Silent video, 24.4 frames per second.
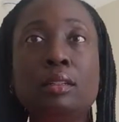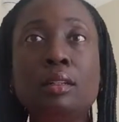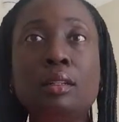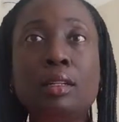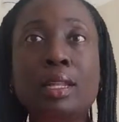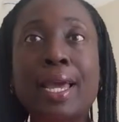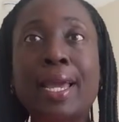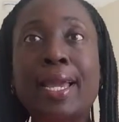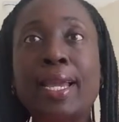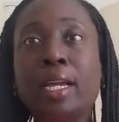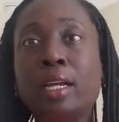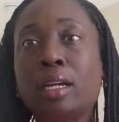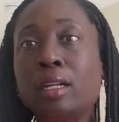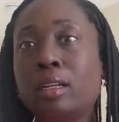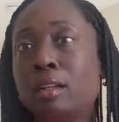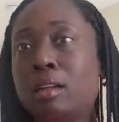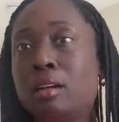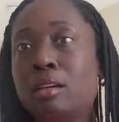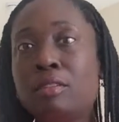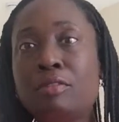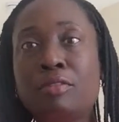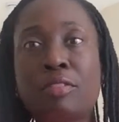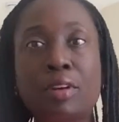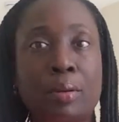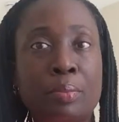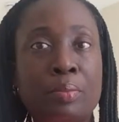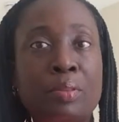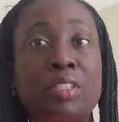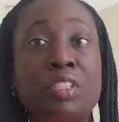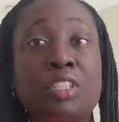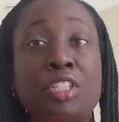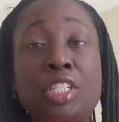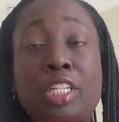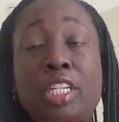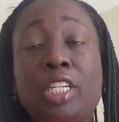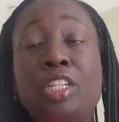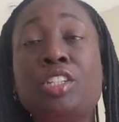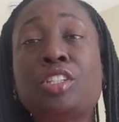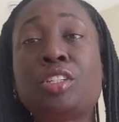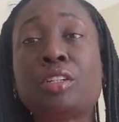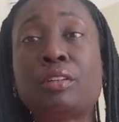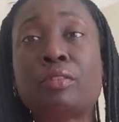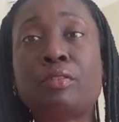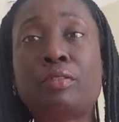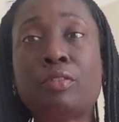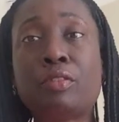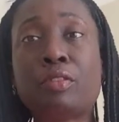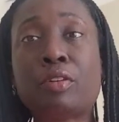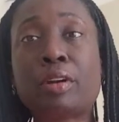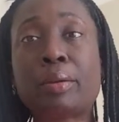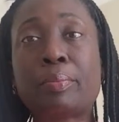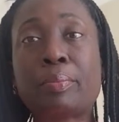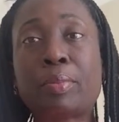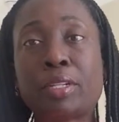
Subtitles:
love, appreciation for a